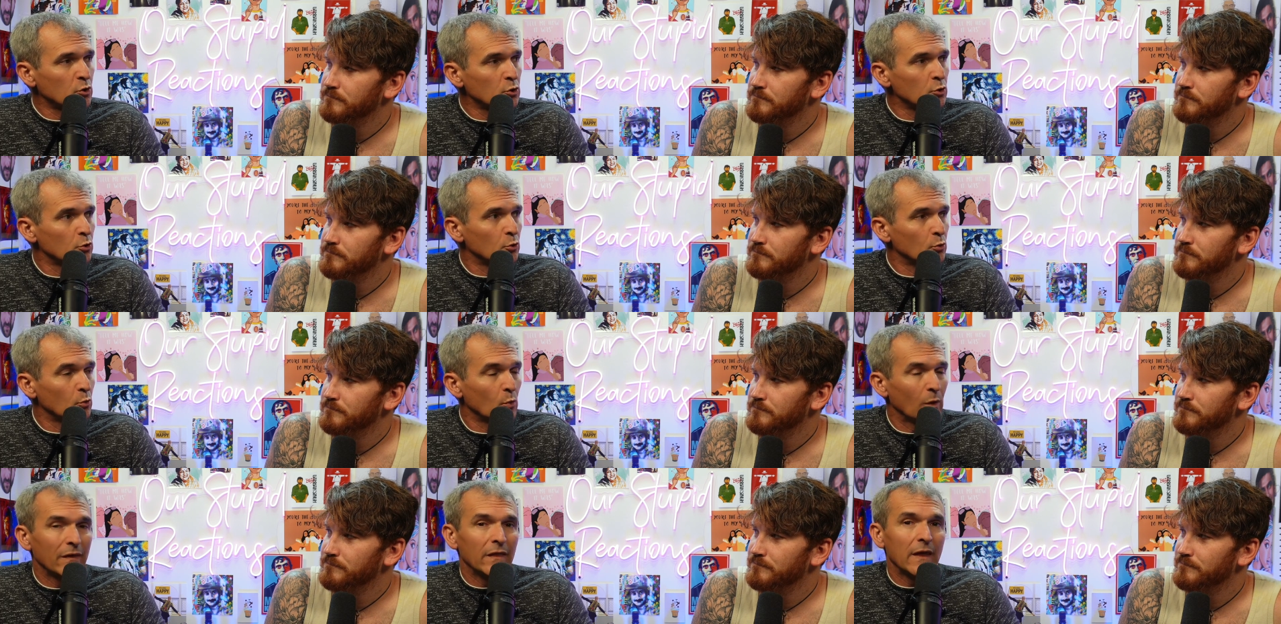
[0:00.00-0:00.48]

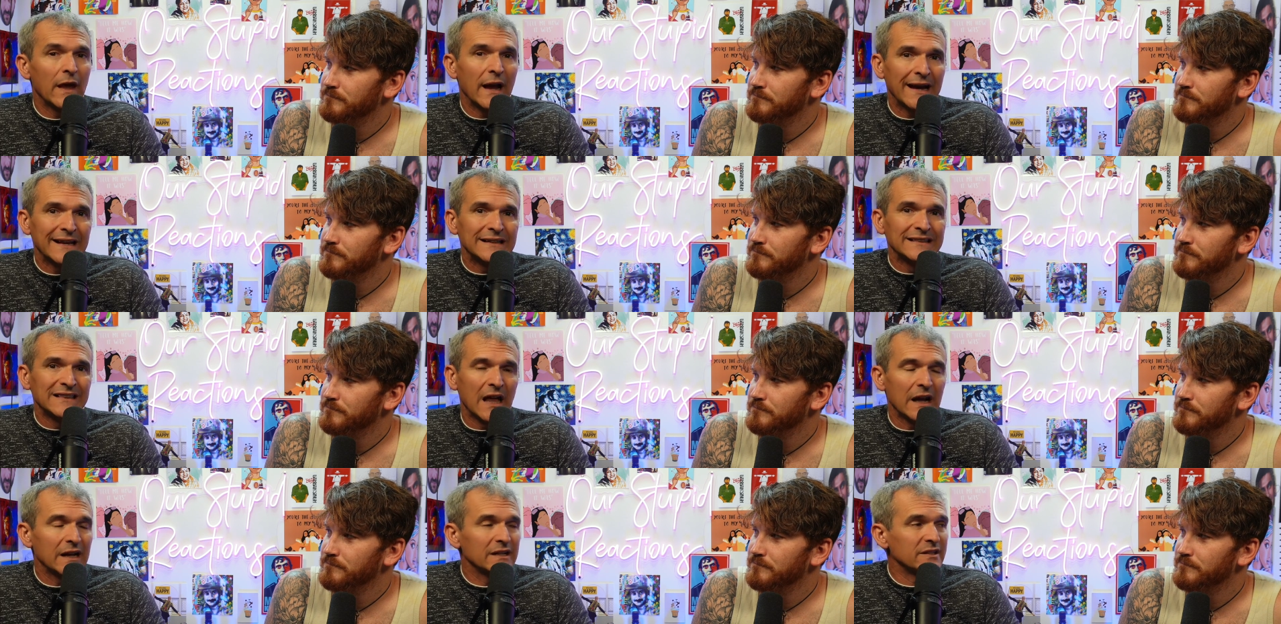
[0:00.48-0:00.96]
Speaker 1: II when the
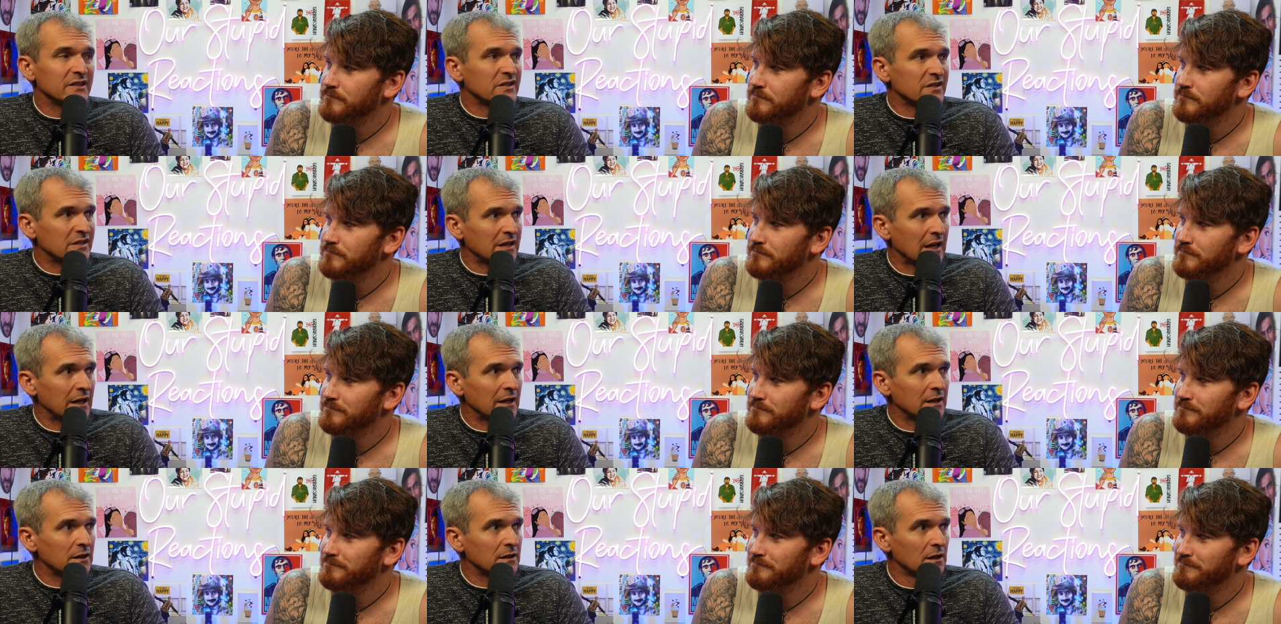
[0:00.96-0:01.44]
headline
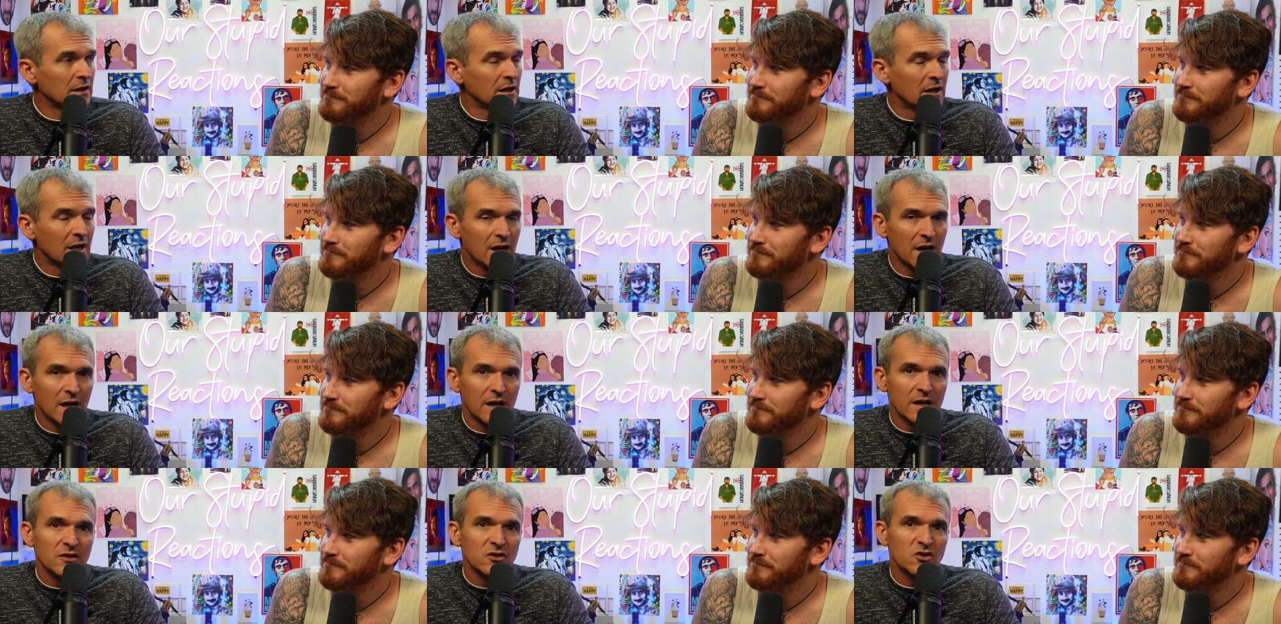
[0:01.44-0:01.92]
said,
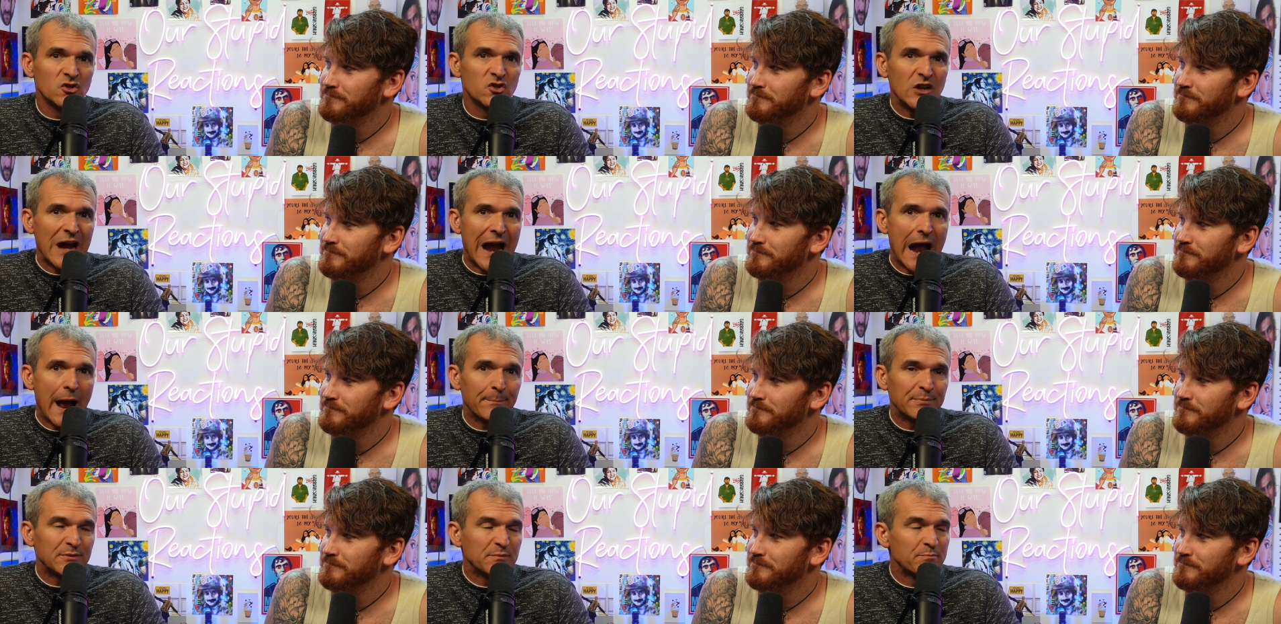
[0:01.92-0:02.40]

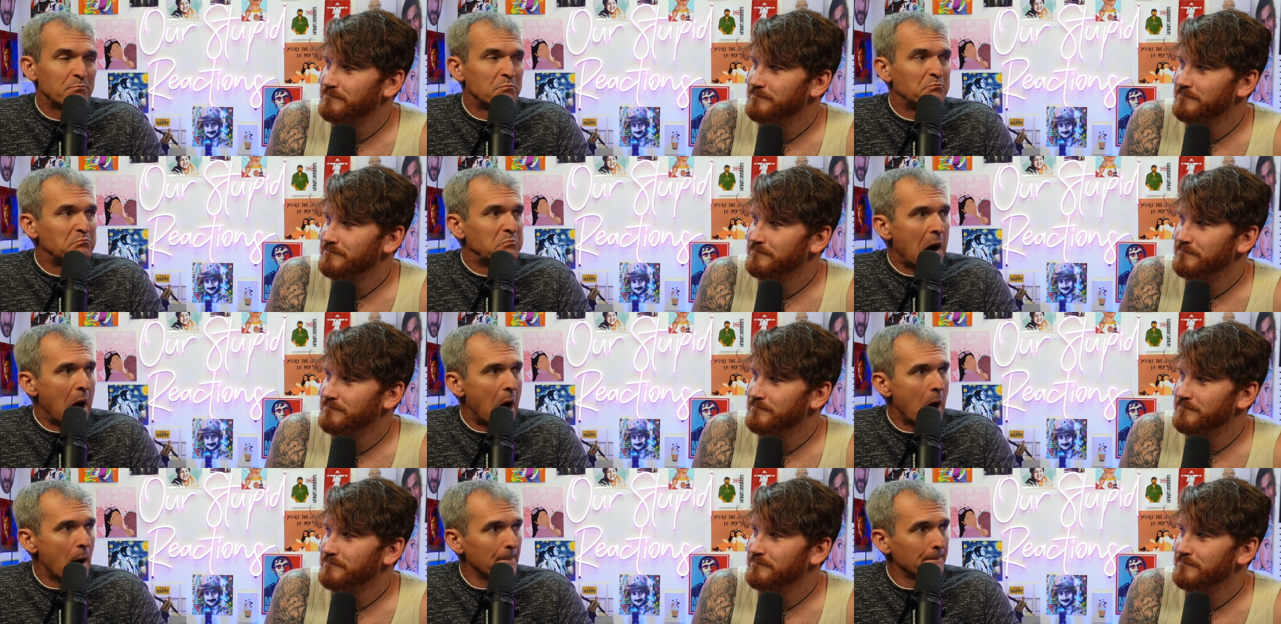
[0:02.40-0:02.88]
Japs
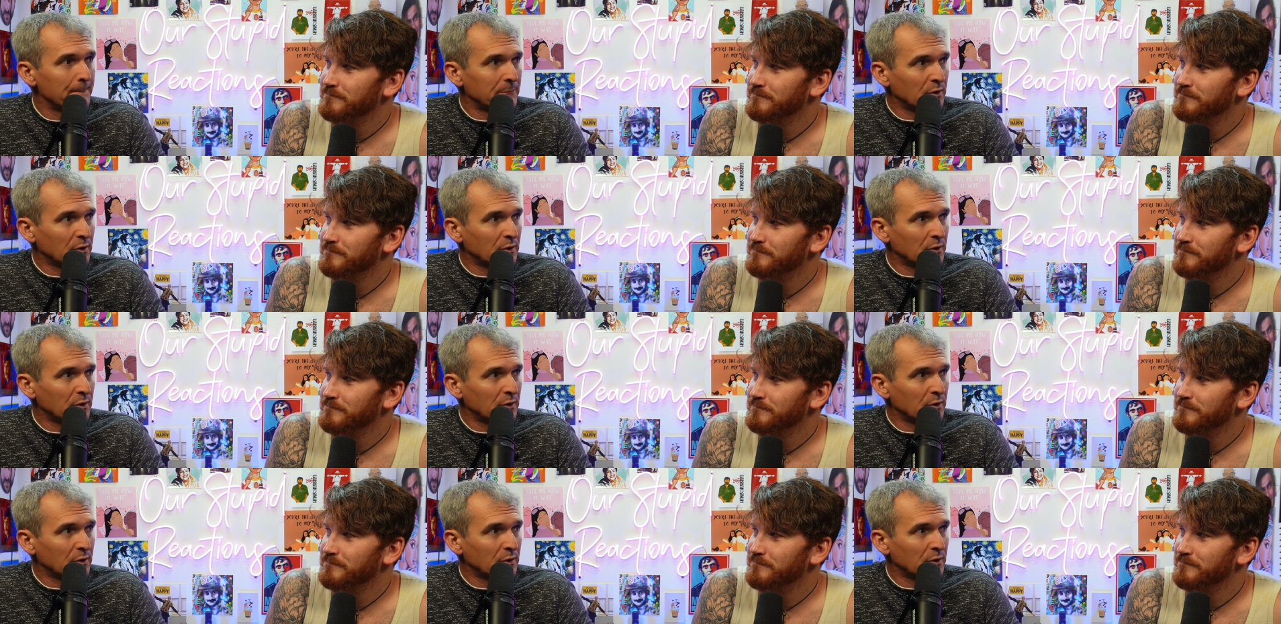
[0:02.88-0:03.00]
bomb